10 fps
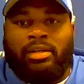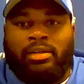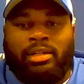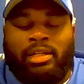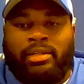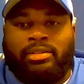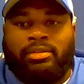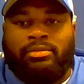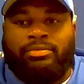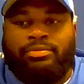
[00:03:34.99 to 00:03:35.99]

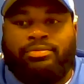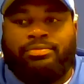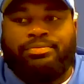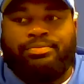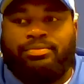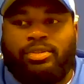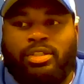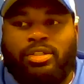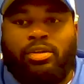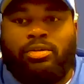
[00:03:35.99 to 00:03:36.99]
collective,
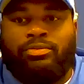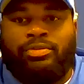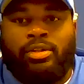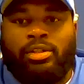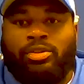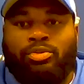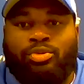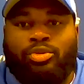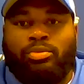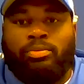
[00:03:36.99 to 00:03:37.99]
feel in the
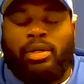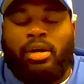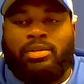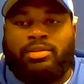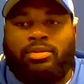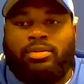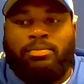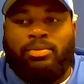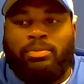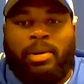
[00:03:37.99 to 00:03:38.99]
room, but also
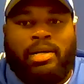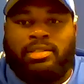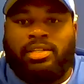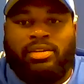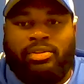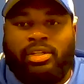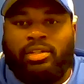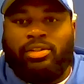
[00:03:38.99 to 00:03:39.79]
the positivity.